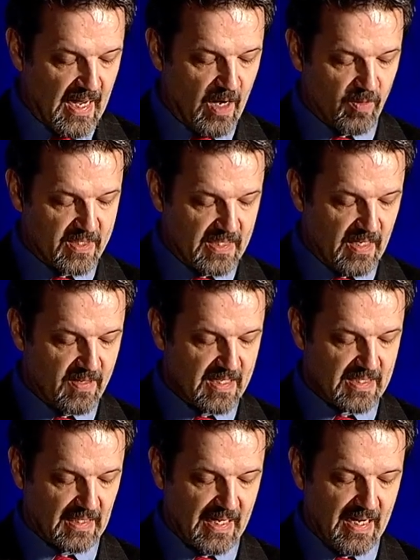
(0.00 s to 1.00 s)
He received
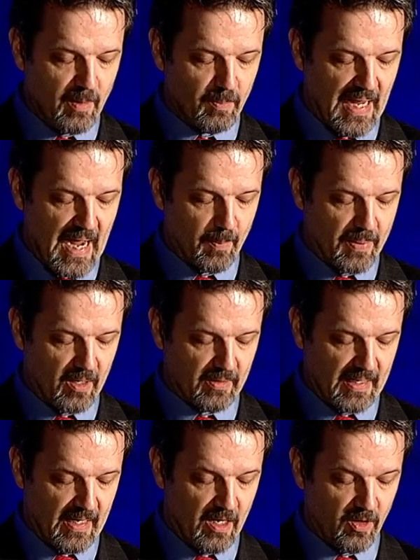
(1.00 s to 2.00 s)
his Lean Black
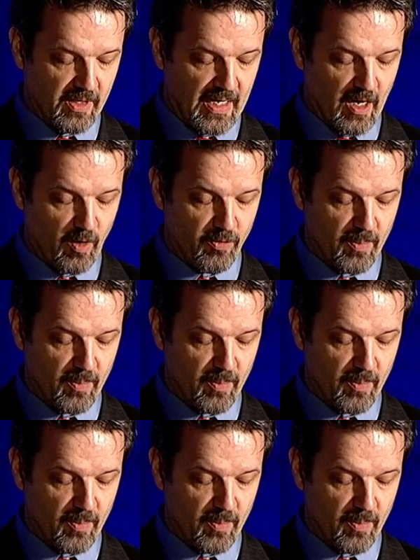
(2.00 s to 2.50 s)
Belt in Healthcare